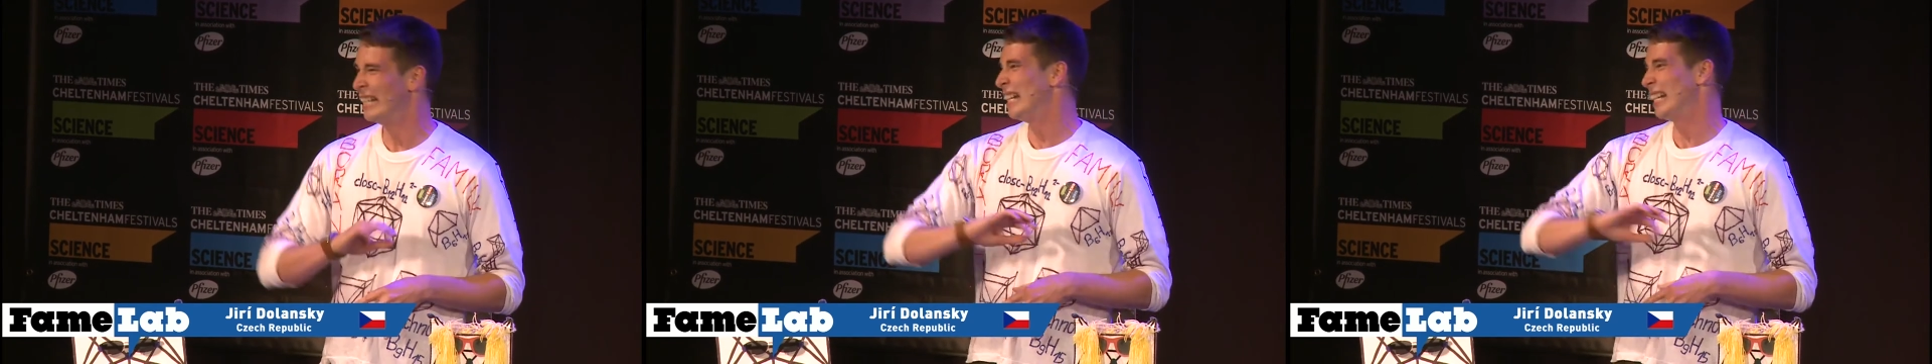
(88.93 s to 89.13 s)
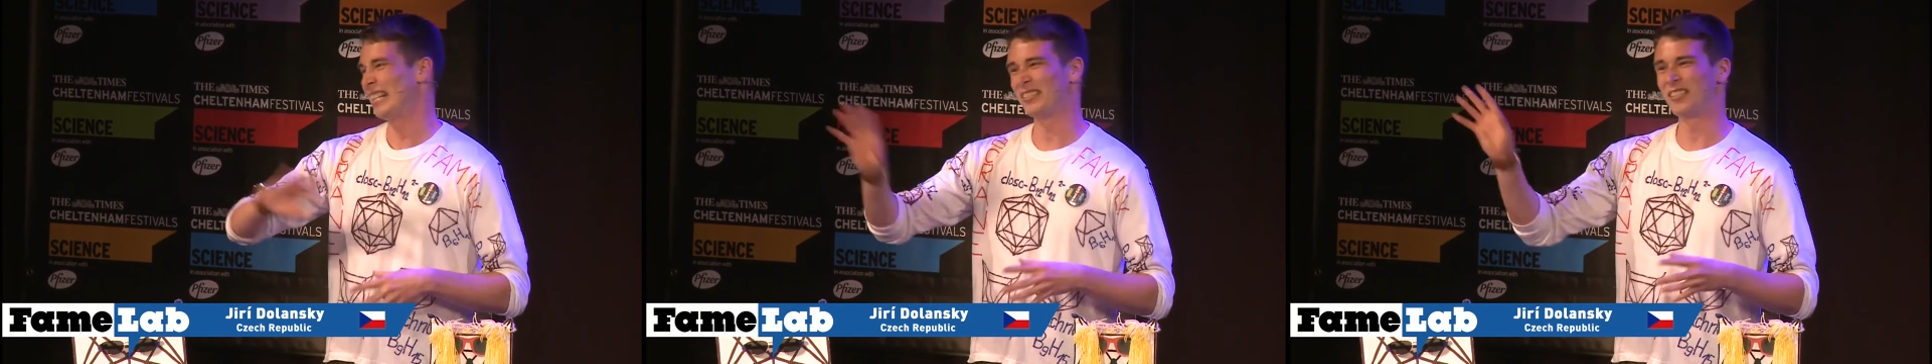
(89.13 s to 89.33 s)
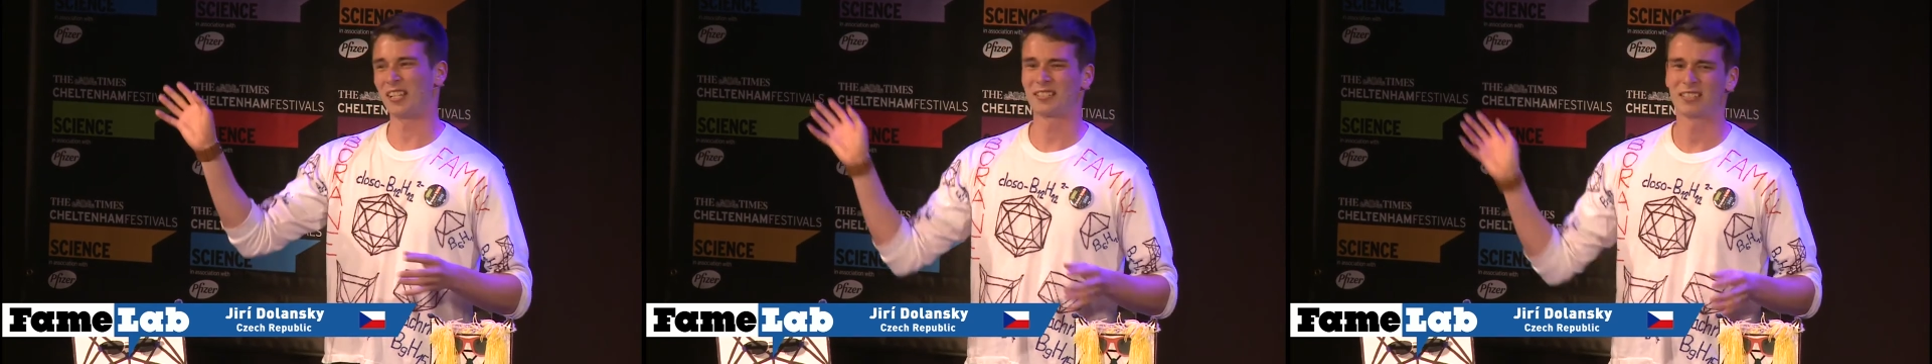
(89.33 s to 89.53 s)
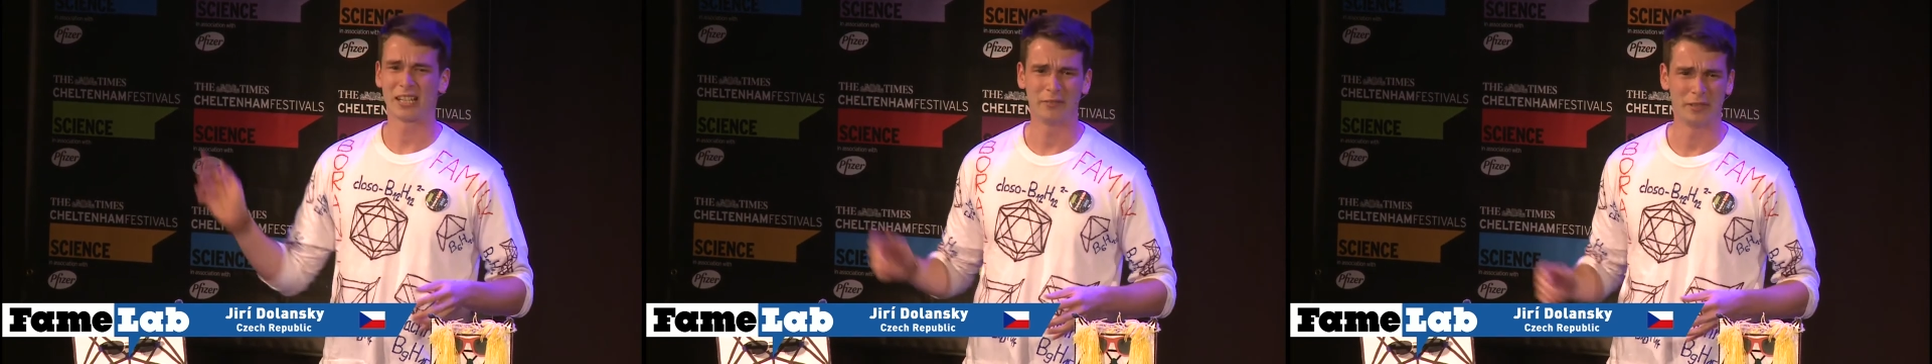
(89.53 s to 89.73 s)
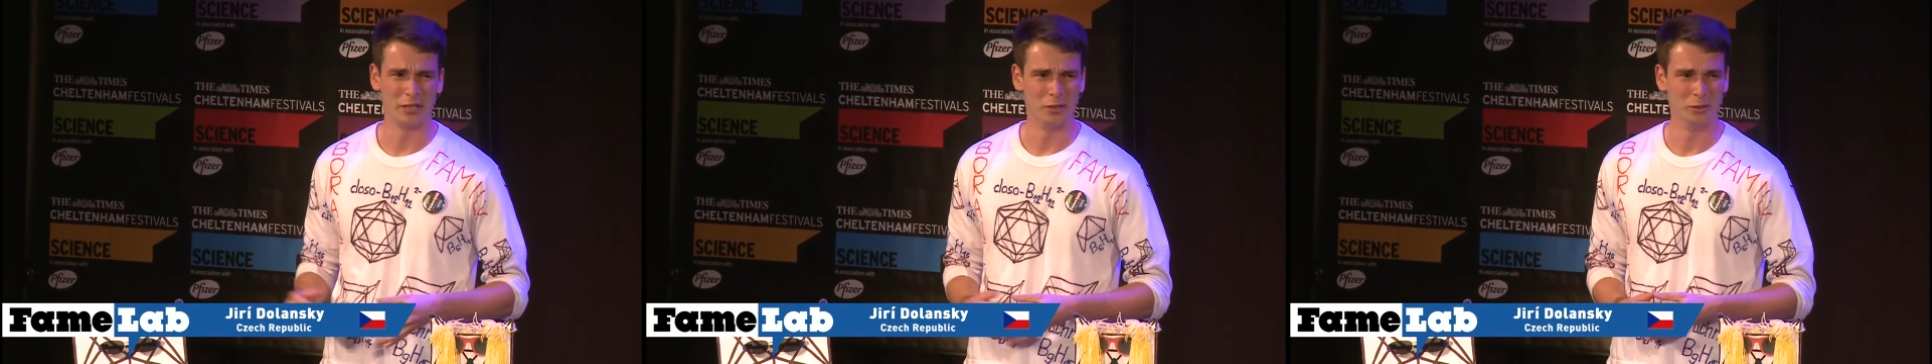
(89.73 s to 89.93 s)
It's just like
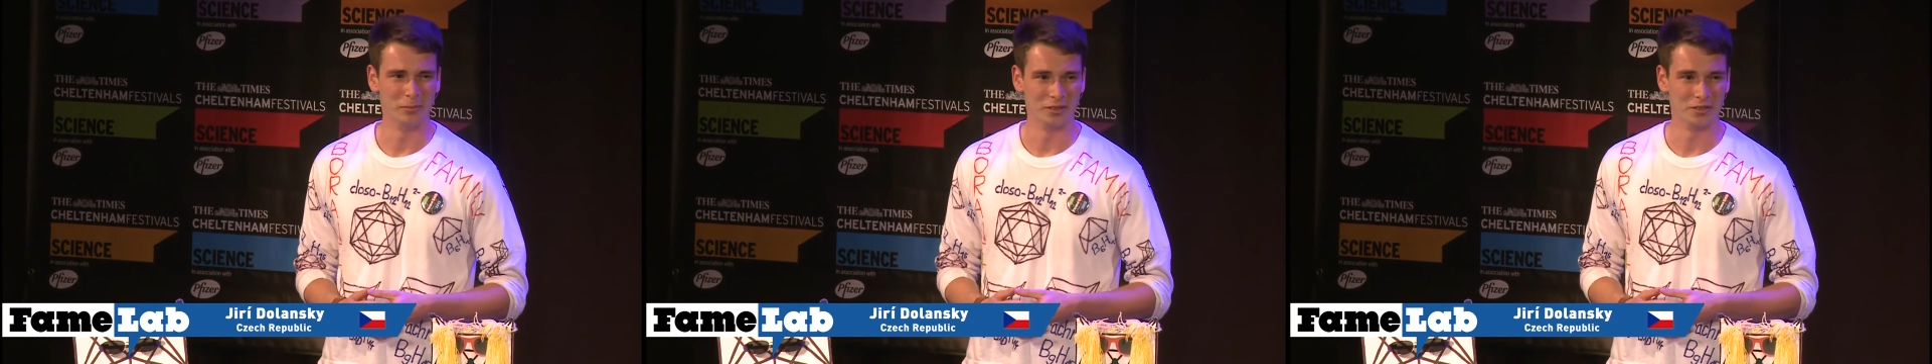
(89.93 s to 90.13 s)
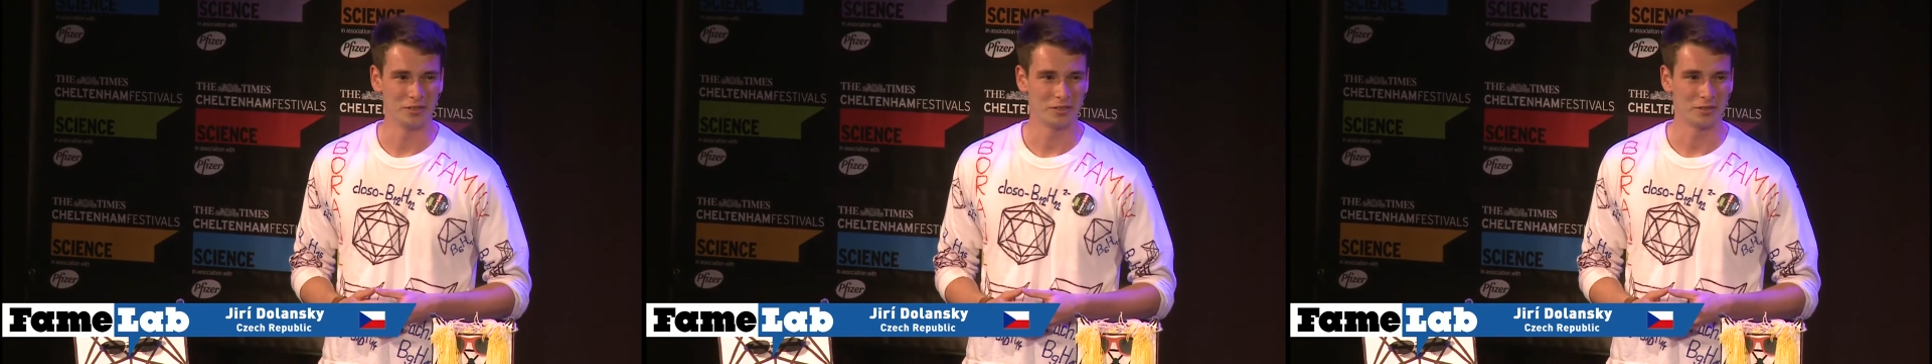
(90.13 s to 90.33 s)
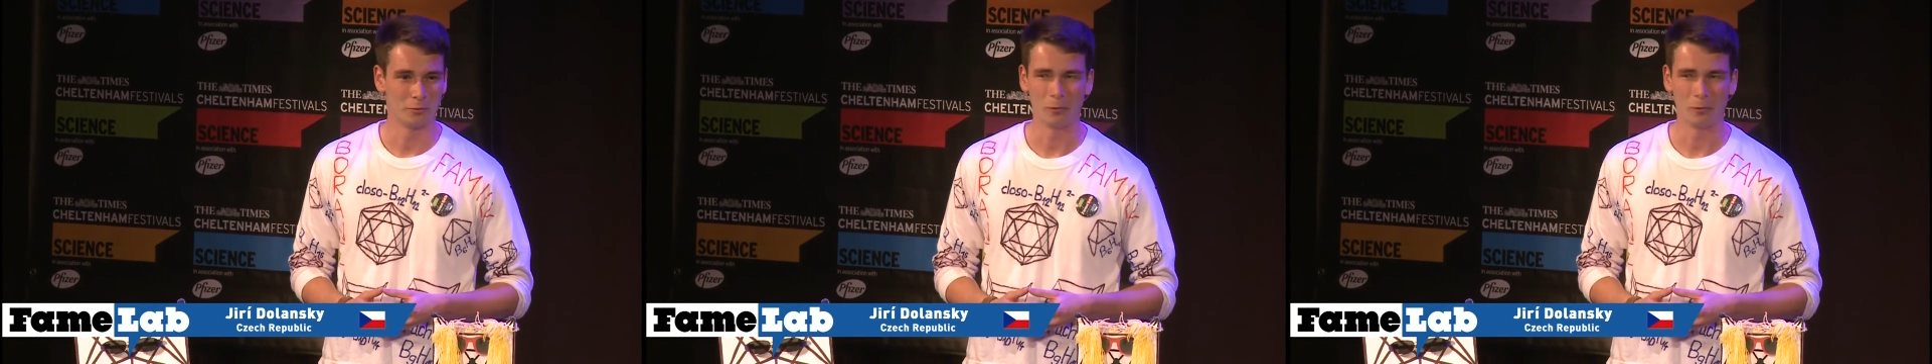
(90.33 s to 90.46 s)
with humans.